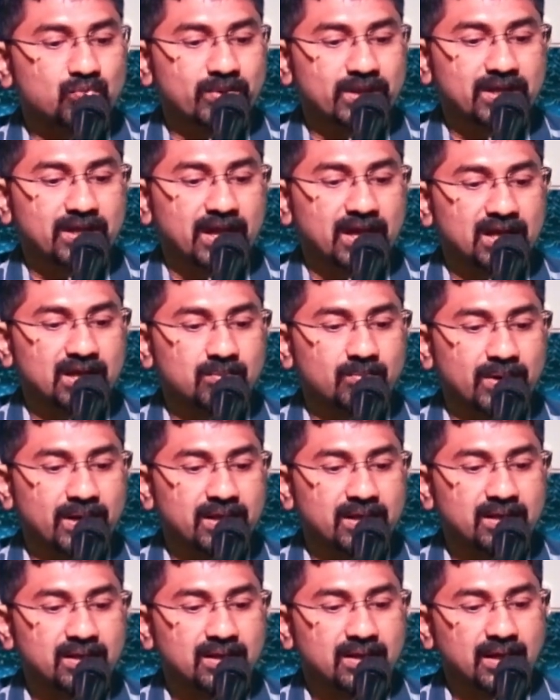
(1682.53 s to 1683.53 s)
to be gained by
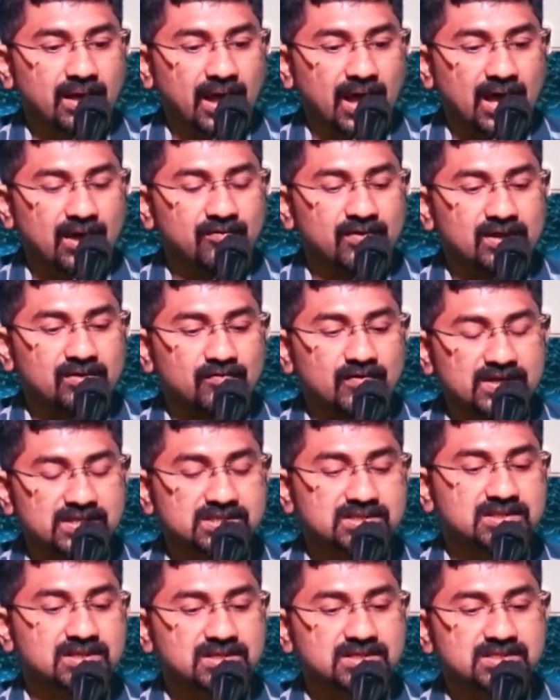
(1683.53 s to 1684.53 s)
having
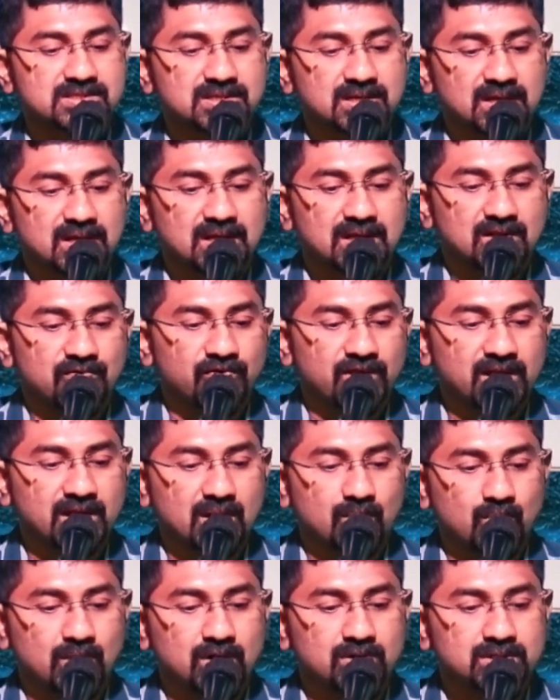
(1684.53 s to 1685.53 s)
Westerners
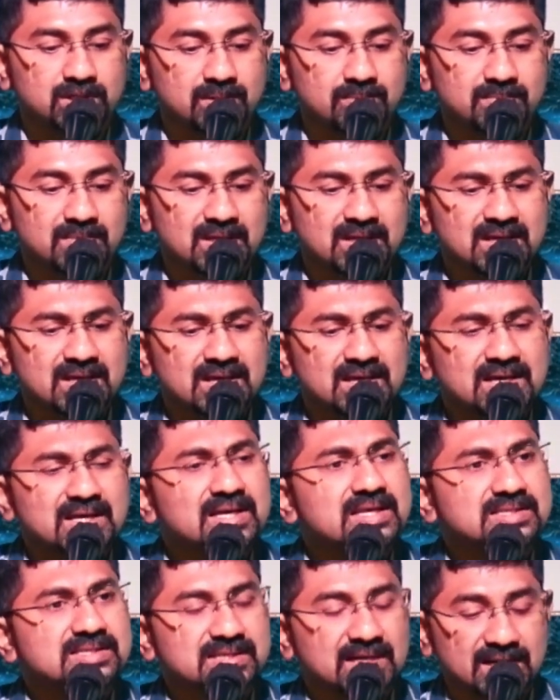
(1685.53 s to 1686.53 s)
living among them,
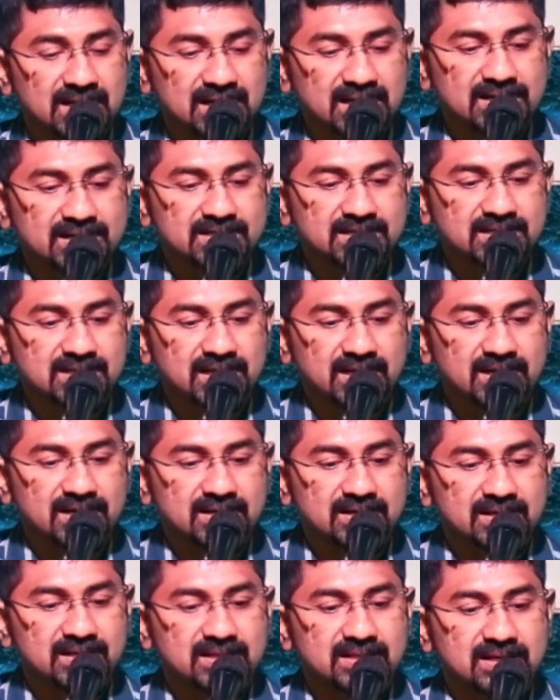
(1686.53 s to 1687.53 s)
suddenly
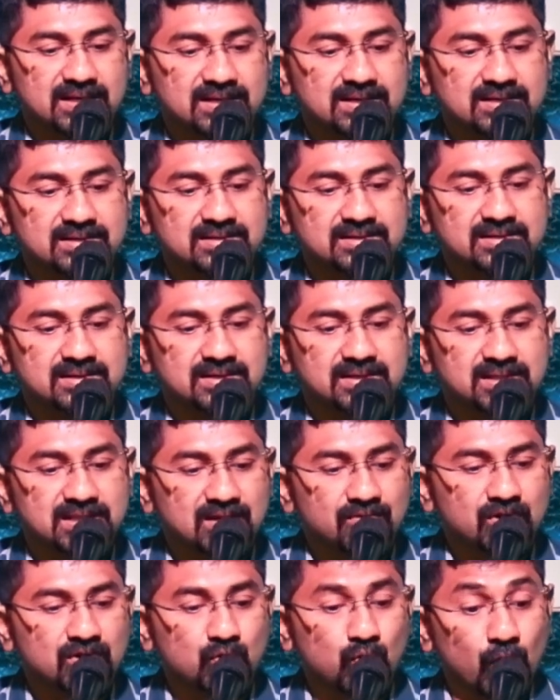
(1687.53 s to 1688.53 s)
declared that uh,
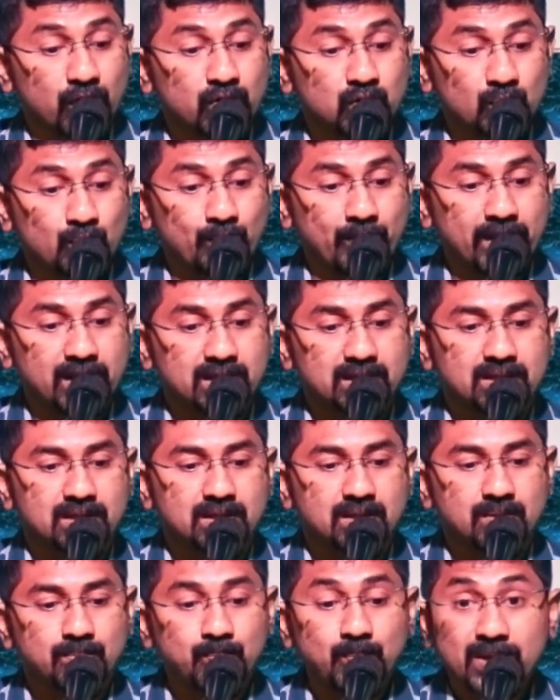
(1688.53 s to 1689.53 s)
they were going to make
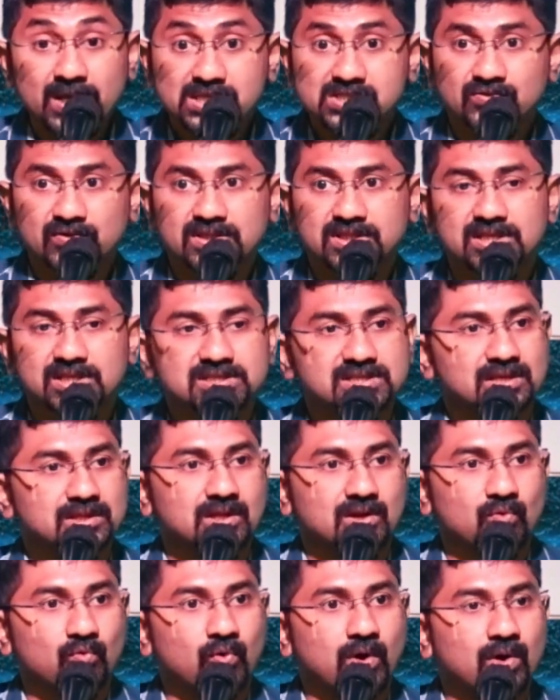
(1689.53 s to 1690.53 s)
peace with each
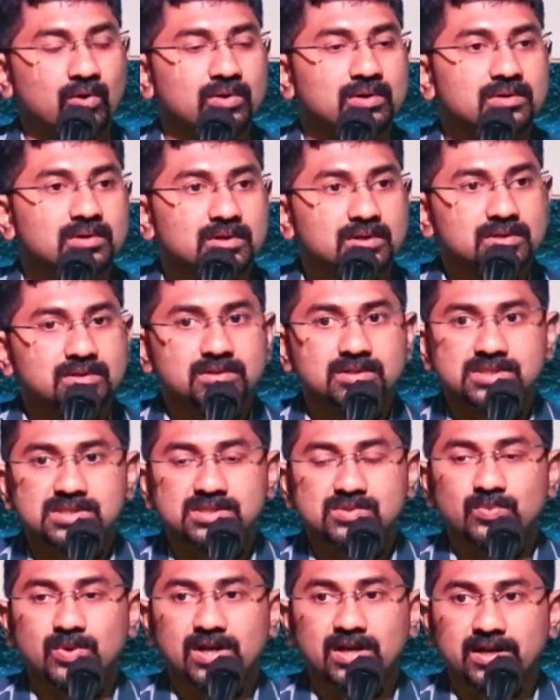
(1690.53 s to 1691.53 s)
other. Wow, this
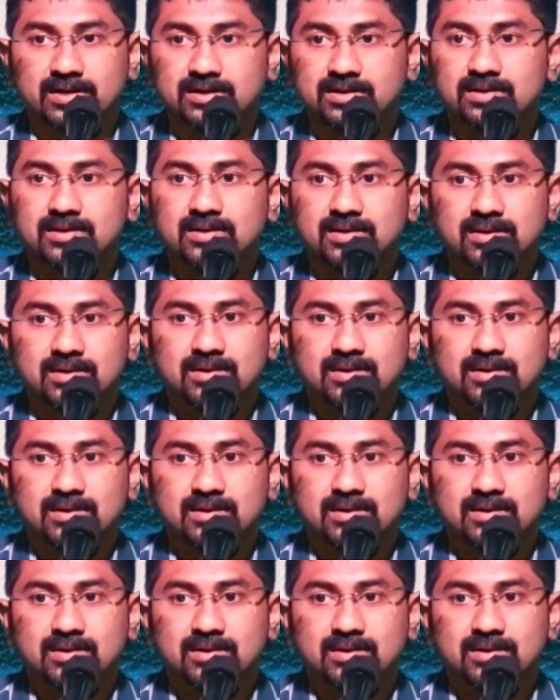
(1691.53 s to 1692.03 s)
is brilliant.